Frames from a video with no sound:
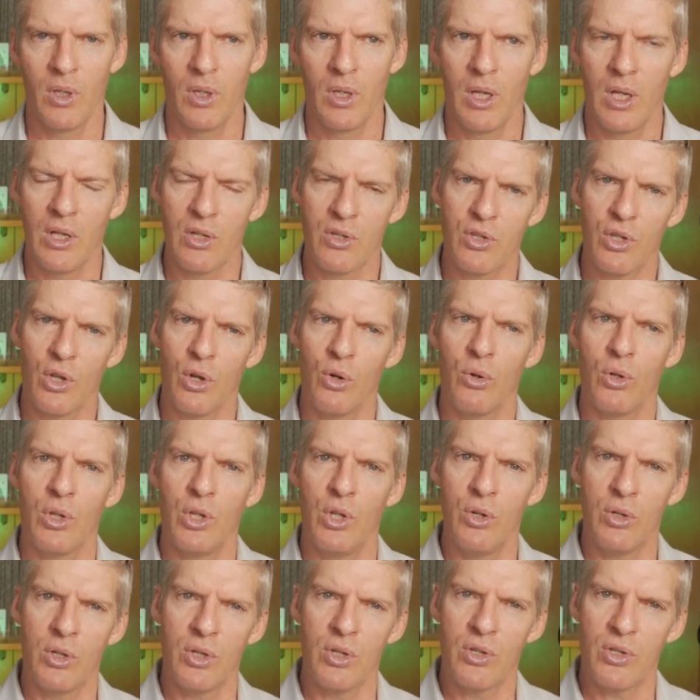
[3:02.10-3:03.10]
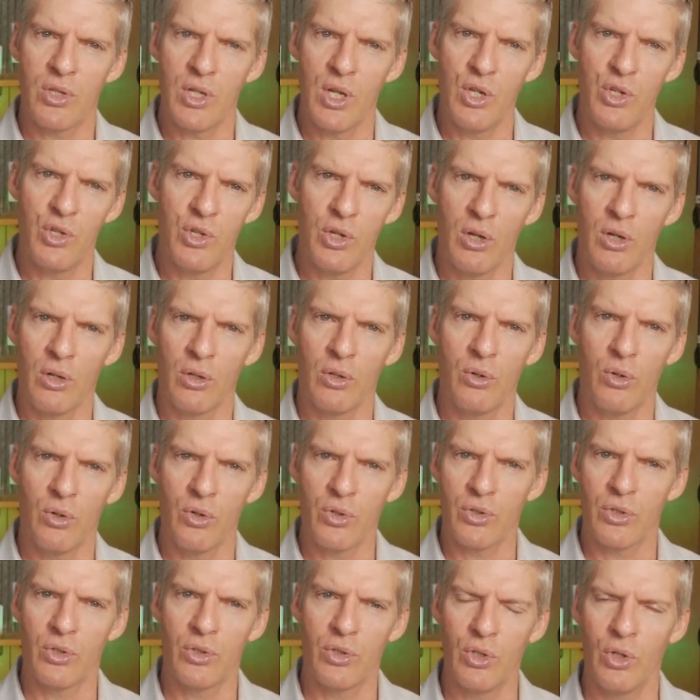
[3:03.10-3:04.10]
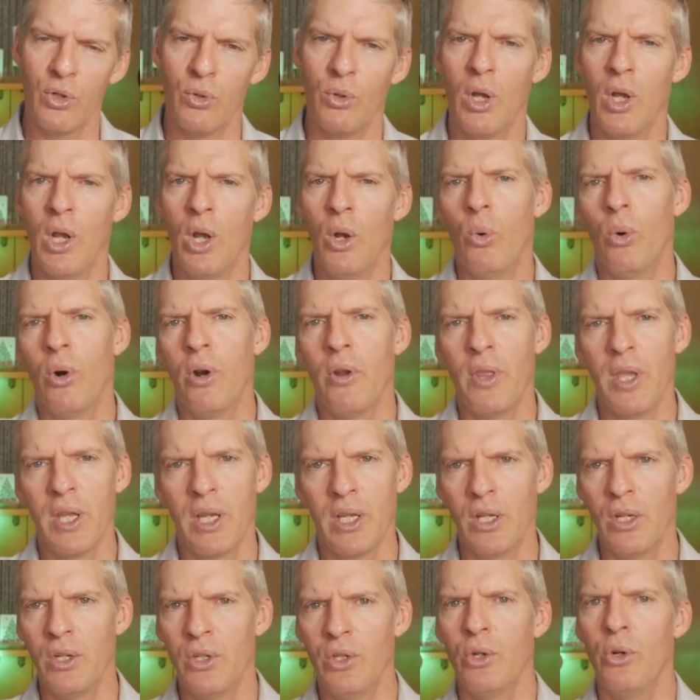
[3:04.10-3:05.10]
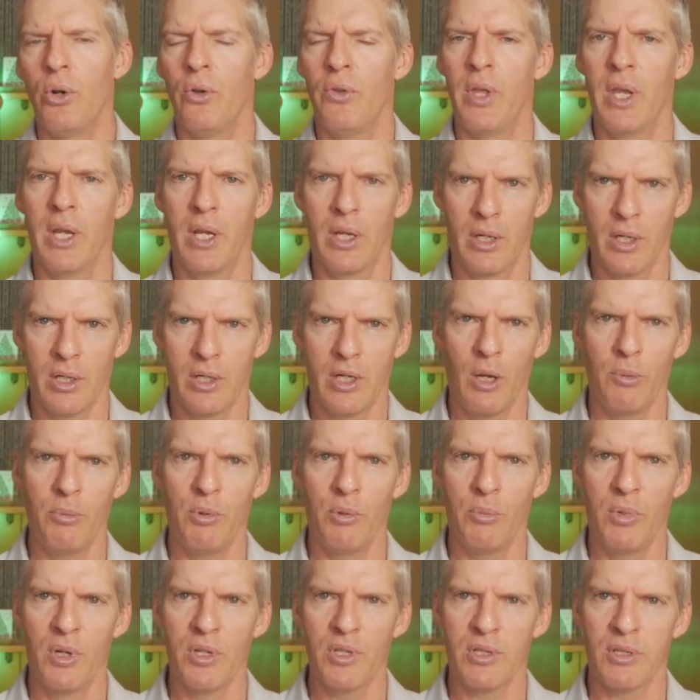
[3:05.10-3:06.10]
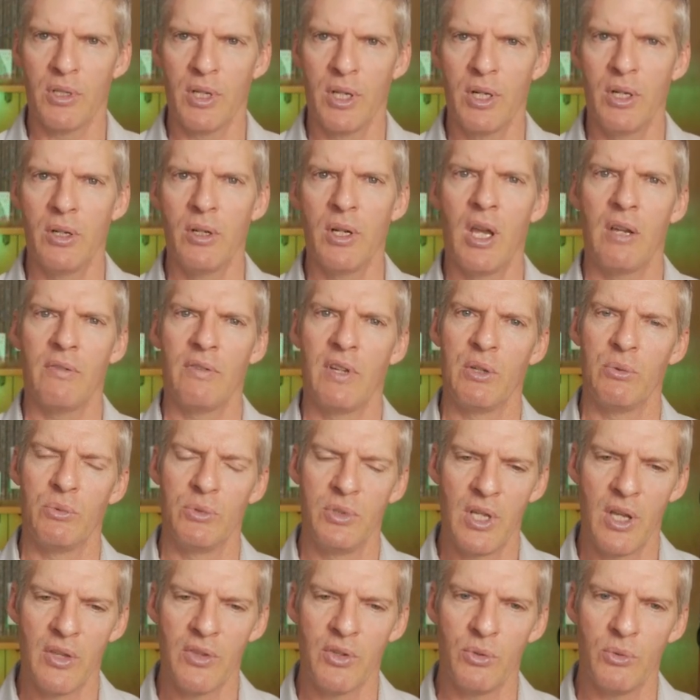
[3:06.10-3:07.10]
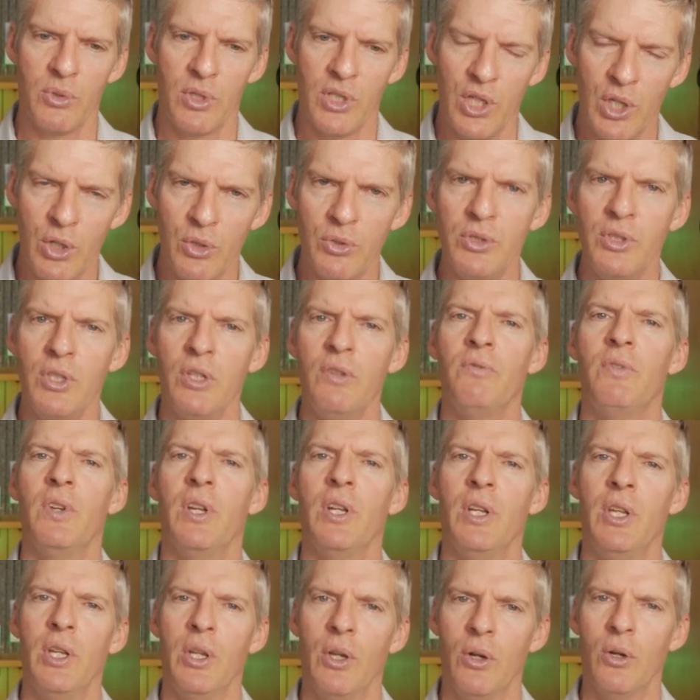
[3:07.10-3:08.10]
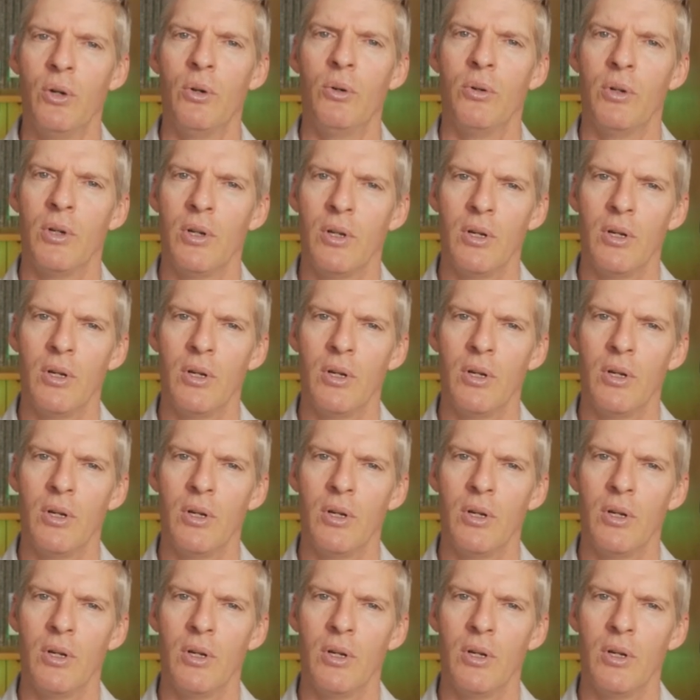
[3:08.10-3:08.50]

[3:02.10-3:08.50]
And so you can see Jon Courson too. What are they going to do? Are they going to a couple months later have another reunion video?